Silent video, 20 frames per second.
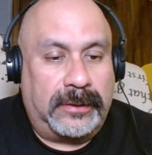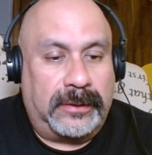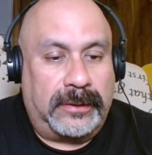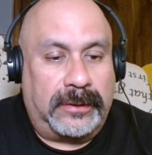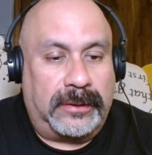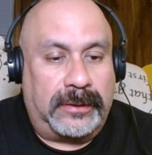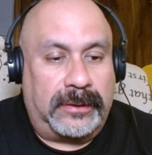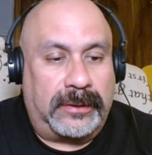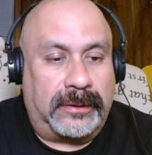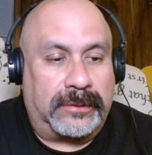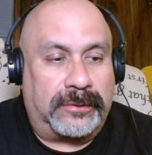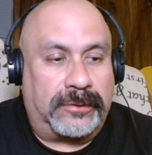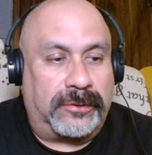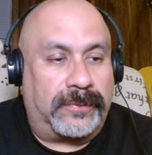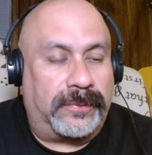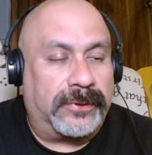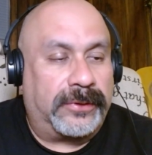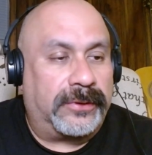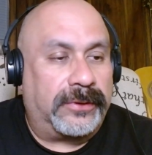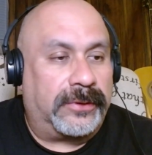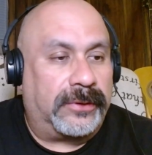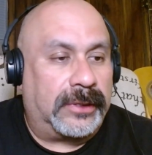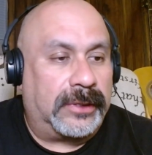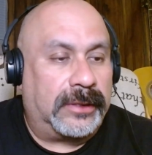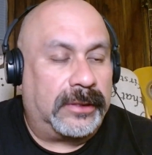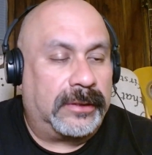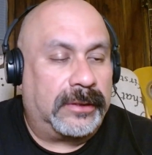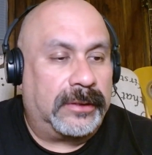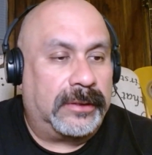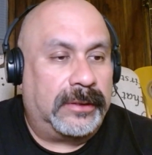October
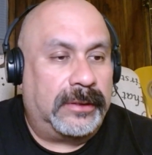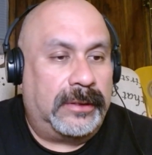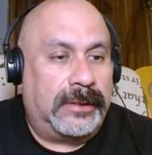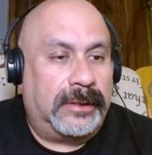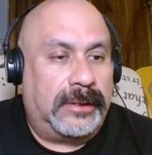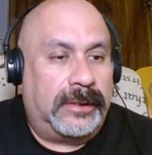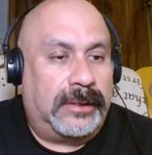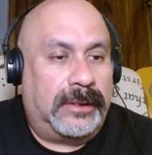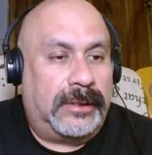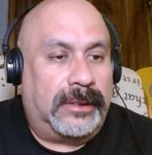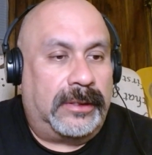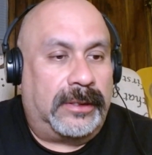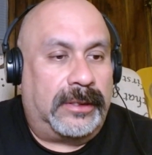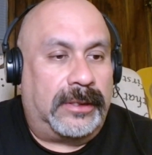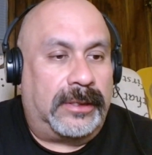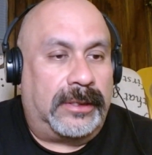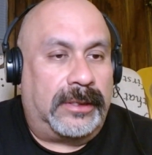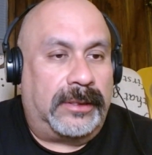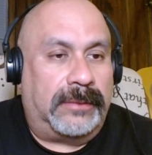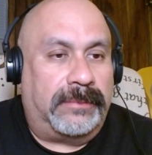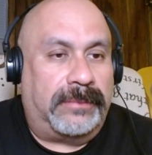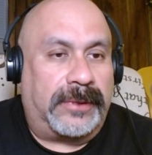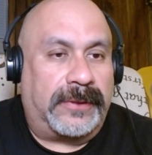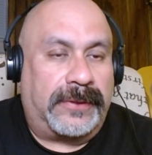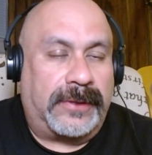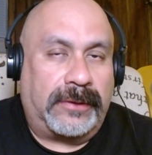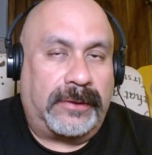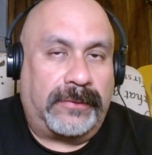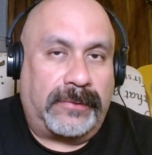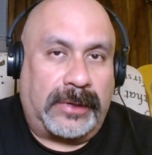30th. But
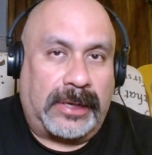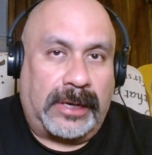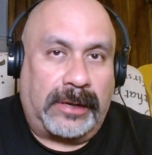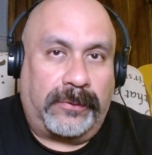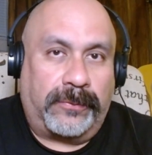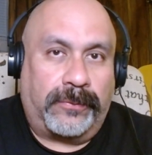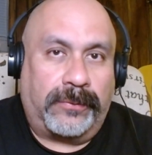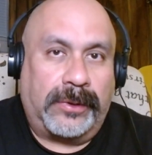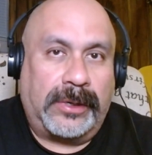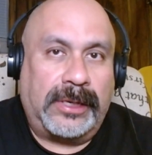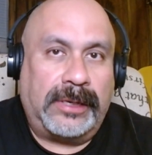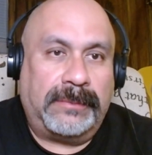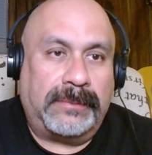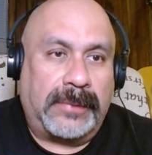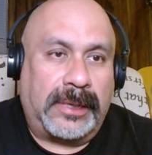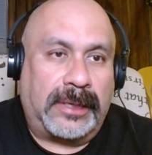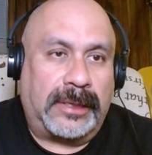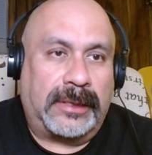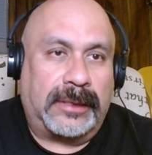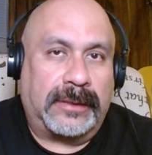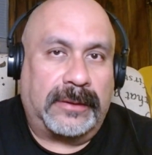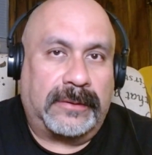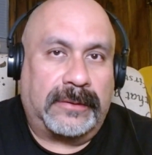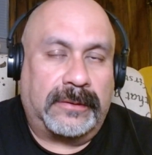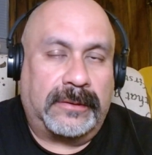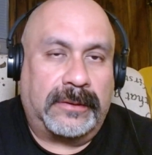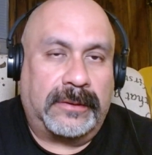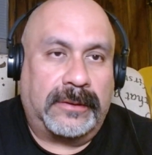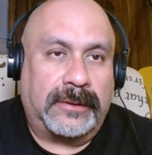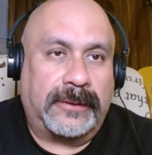then when I remade
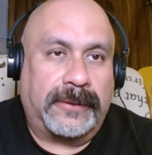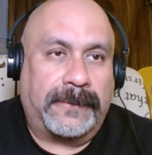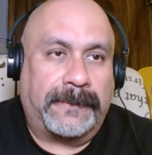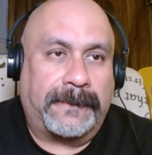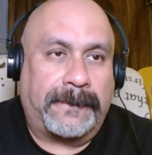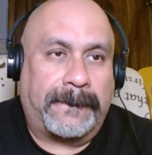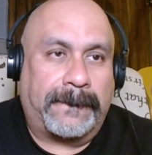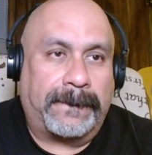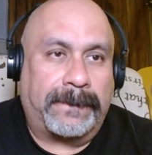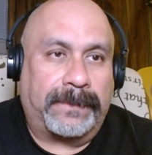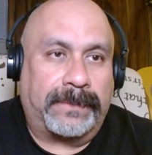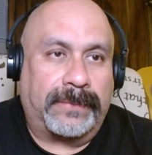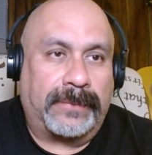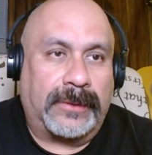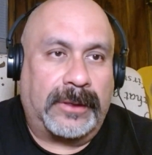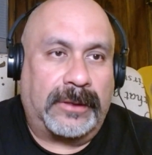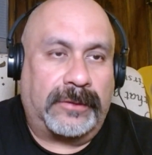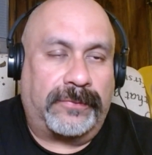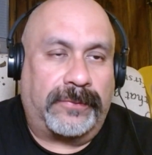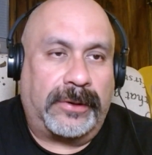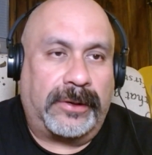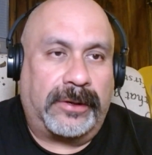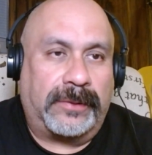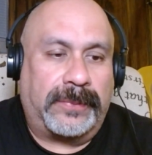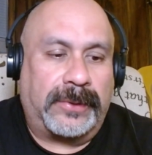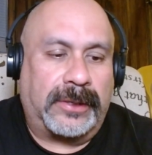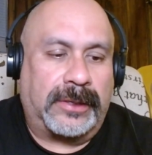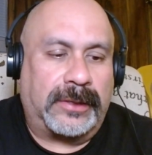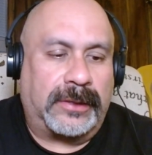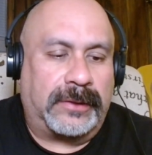it, it's weird
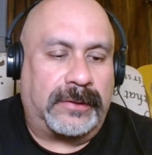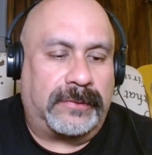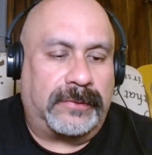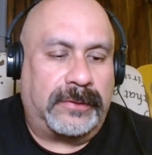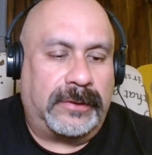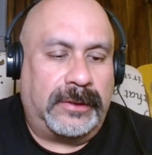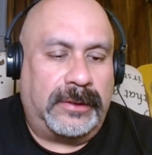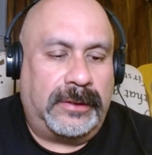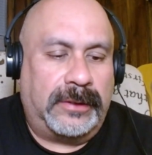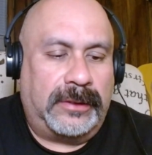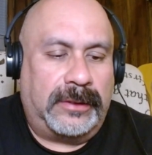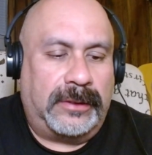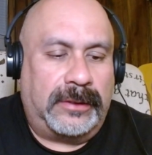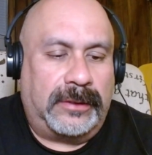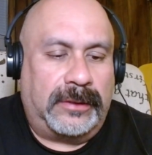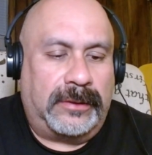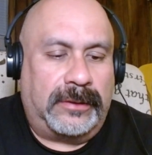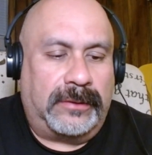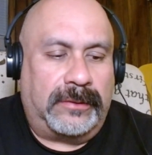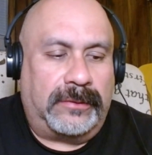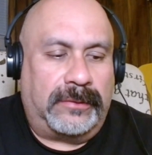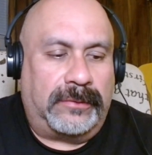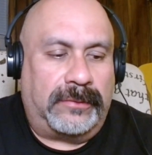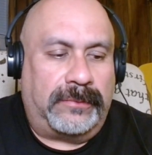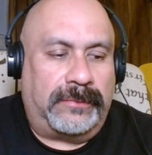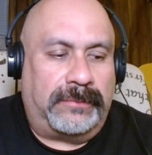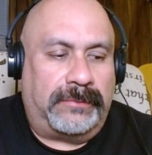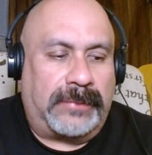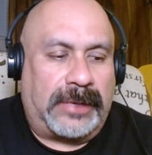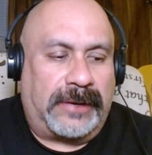because
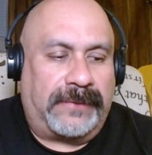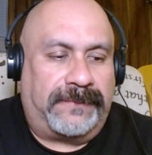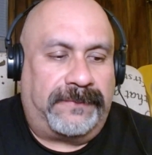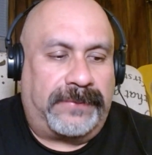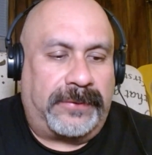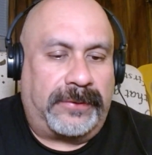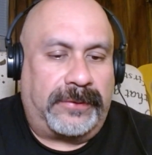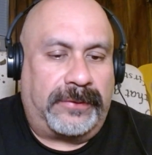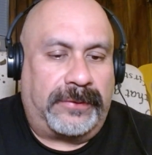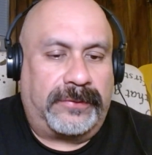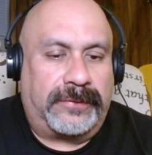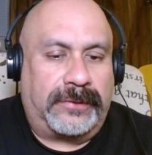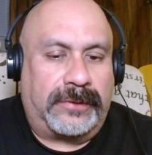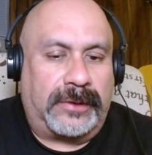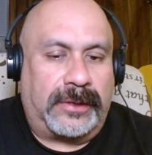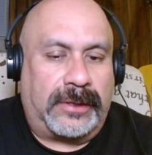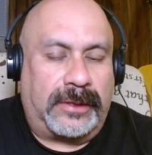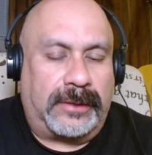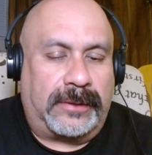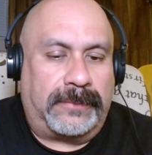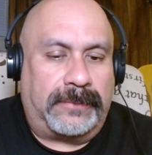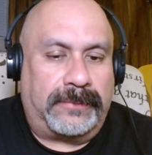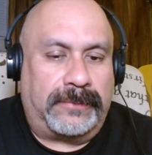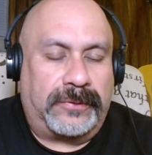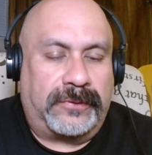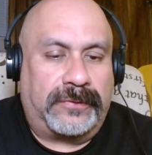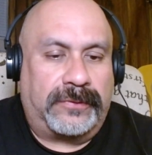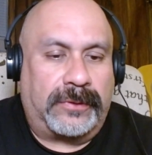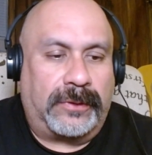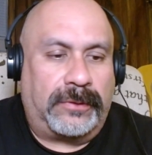my first
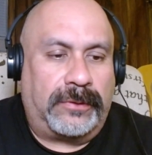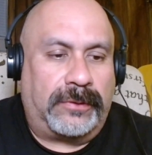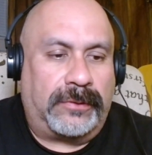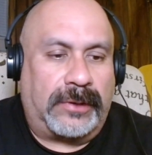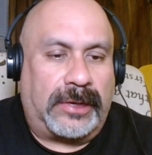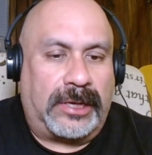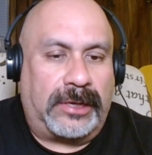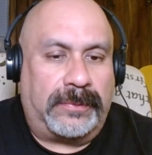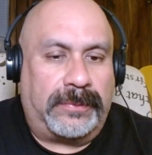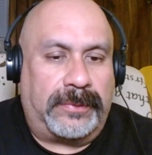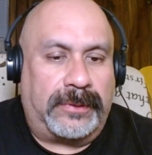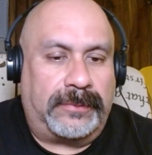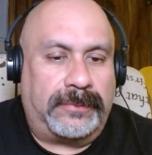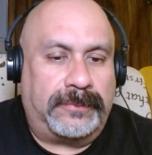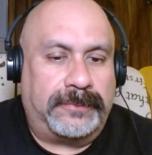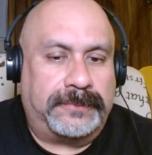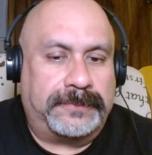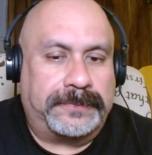solo album,